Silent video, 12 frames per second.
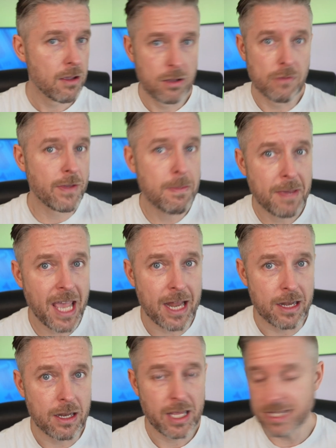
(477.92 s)
your V P
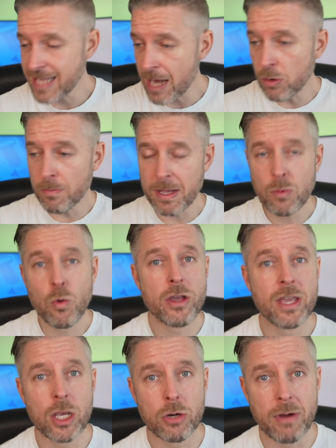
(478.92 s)
N. Is that all been
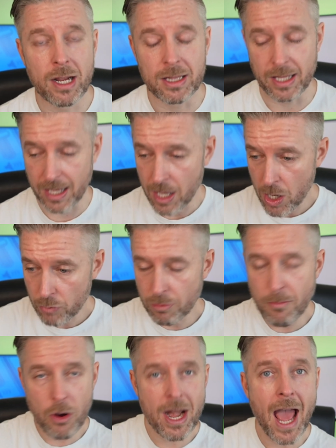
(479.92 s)
working correctly? Remote